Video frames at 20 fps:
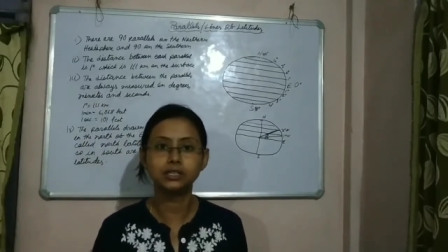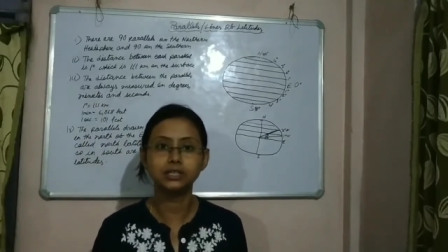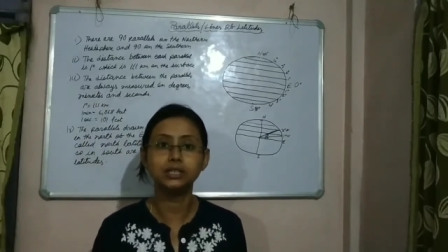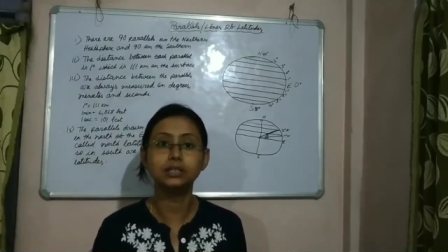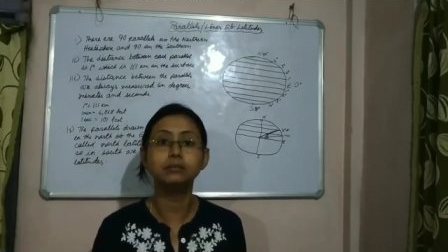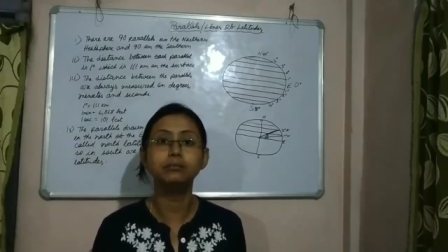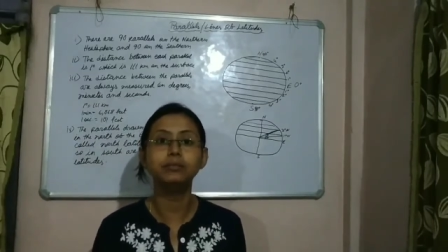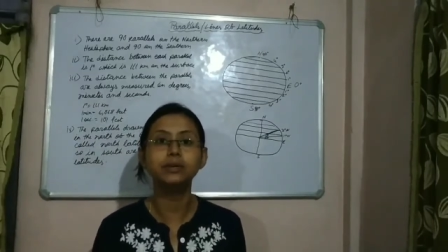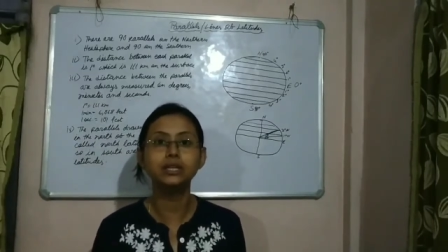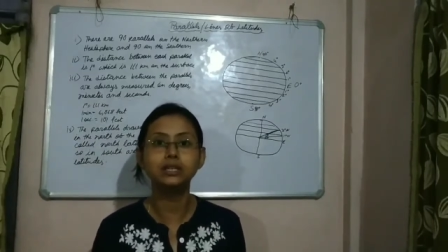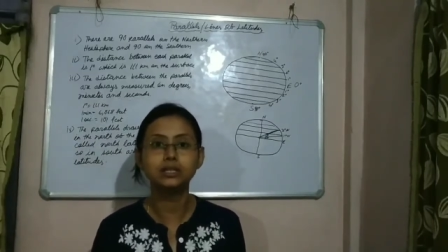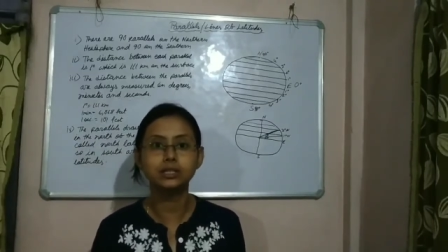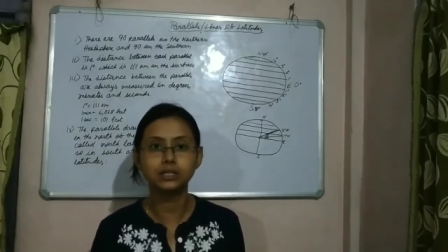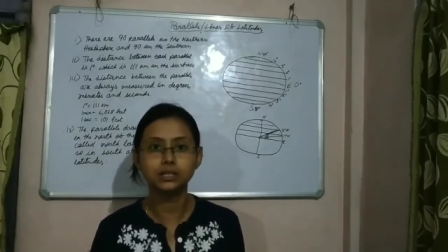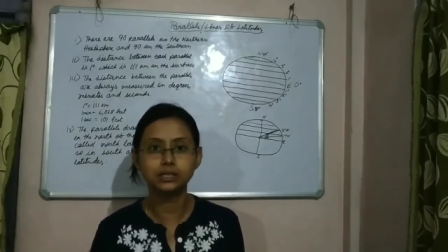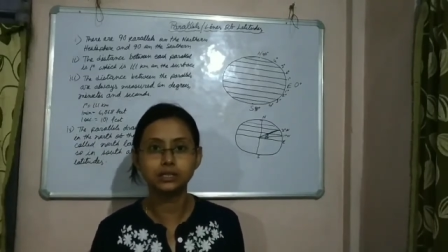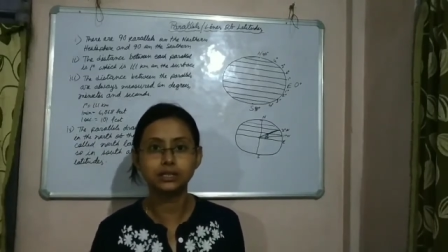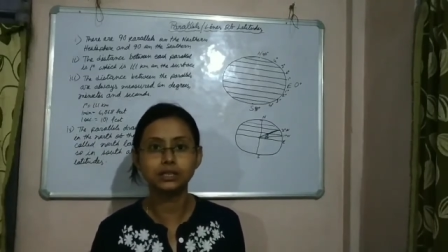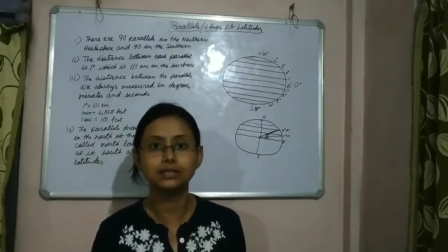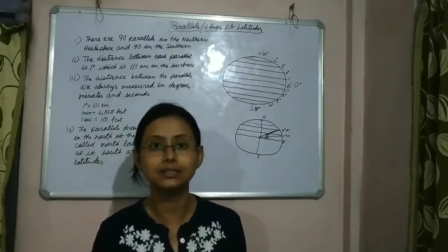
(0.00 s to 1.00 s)
in
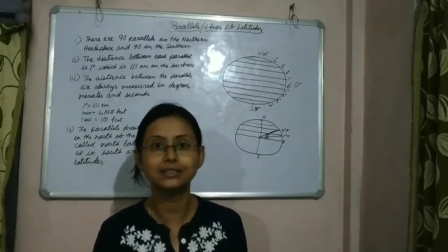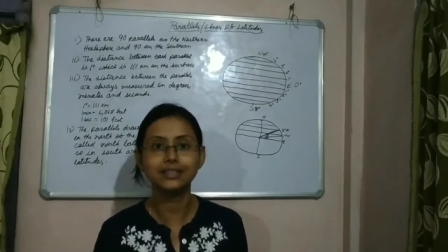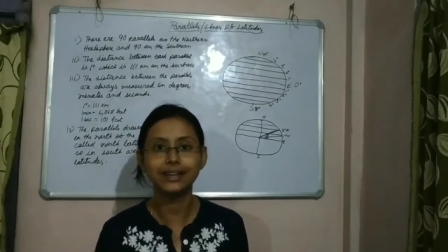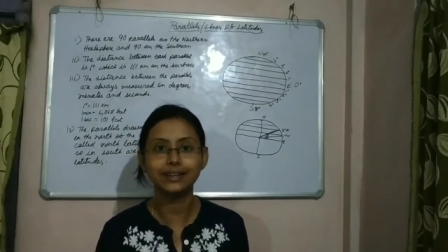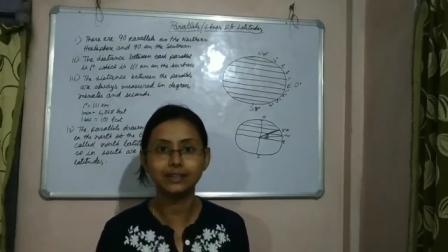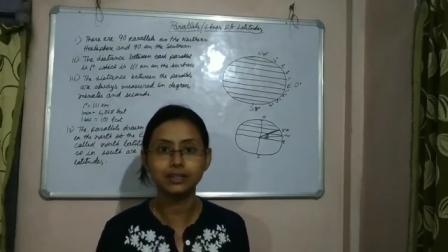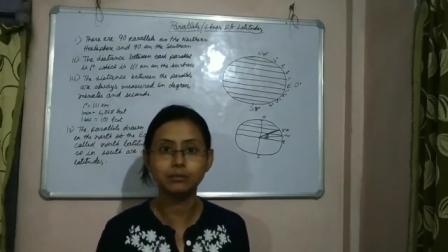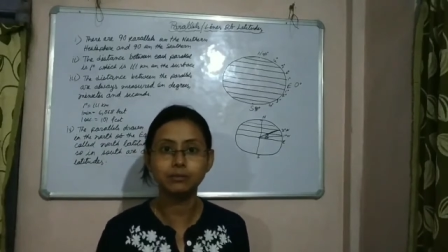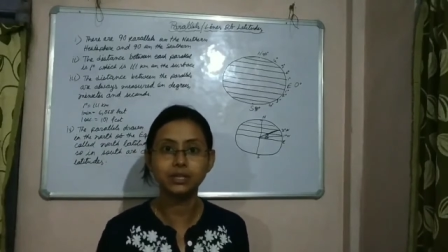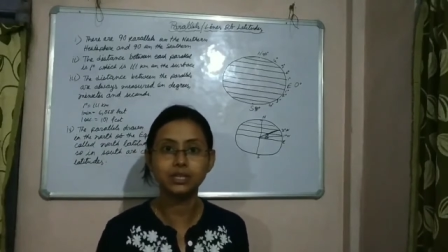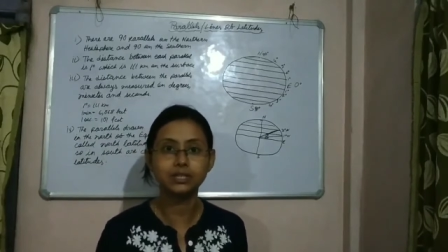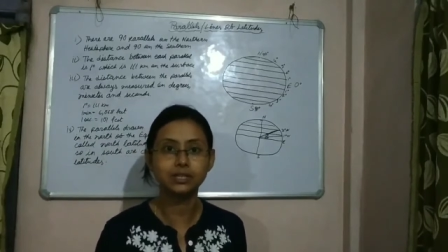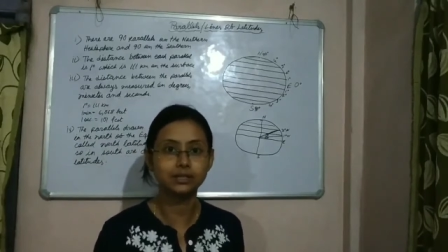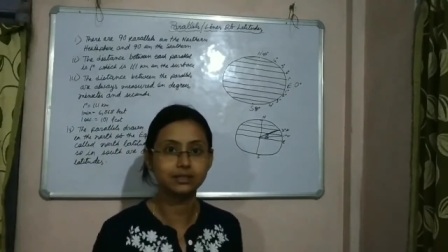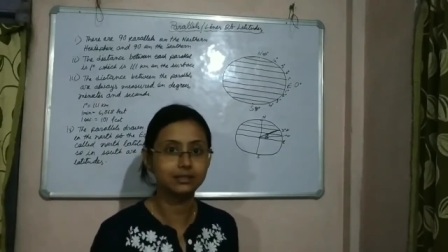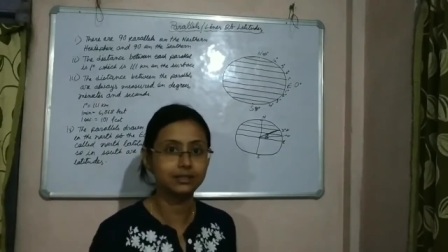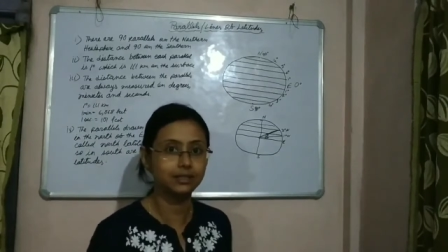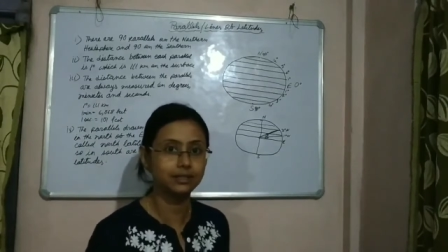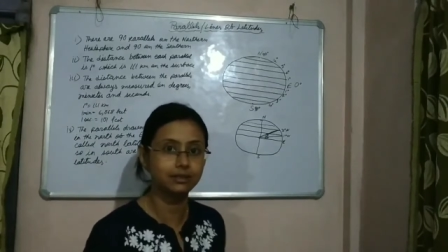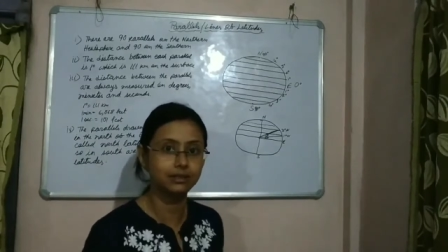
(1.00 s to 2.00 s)
meters, in
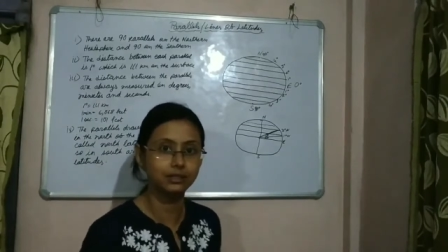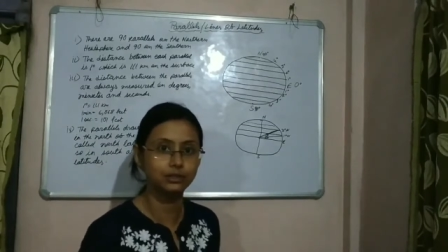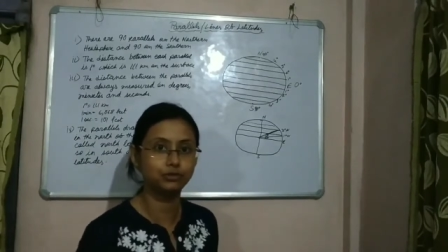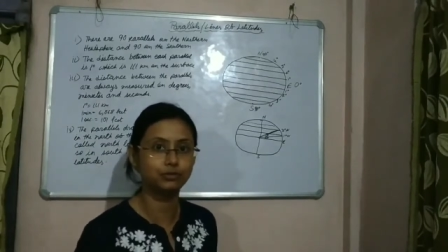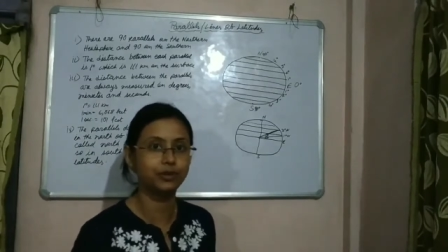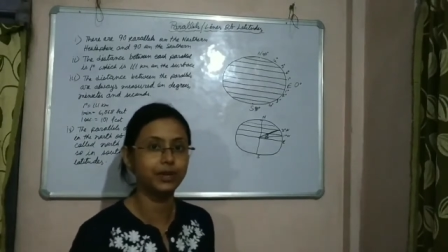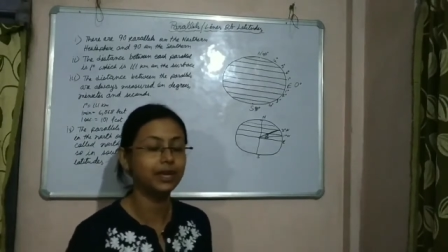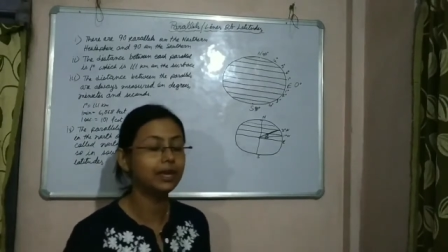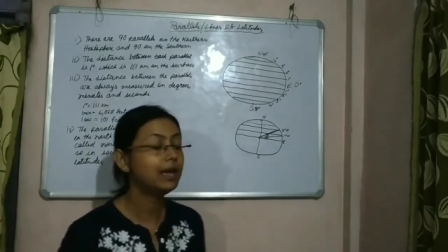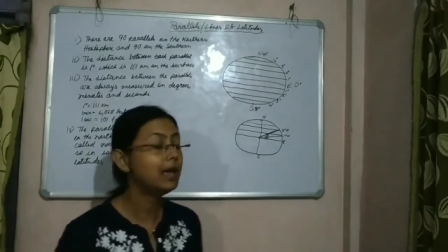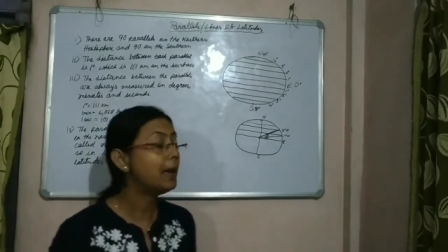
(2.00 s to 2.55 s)
centimeters, in this way.